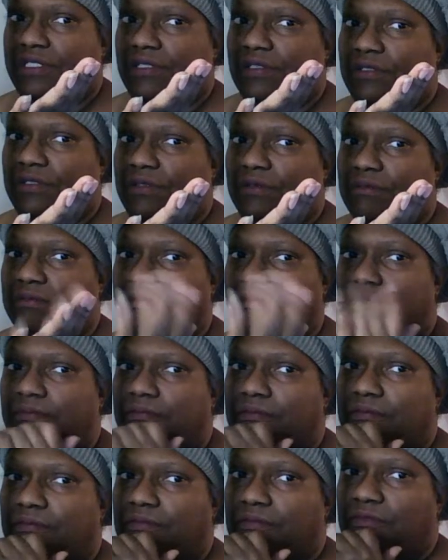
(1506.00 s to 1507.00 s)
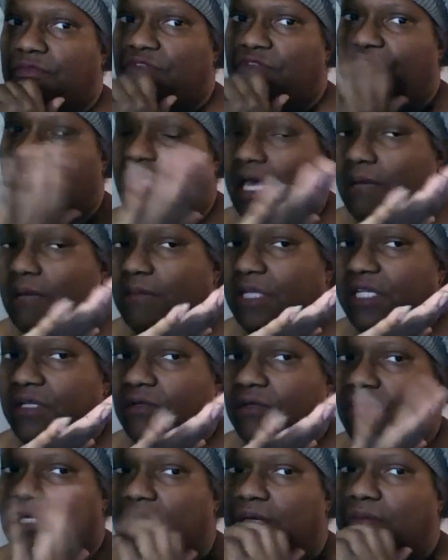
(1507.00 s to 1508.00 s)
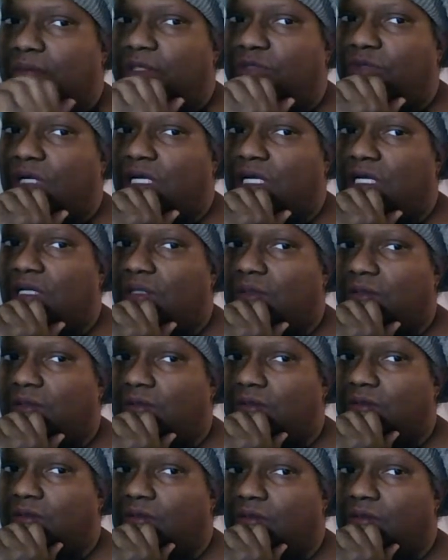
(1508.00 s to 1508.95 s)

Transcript: home. Family don't come around,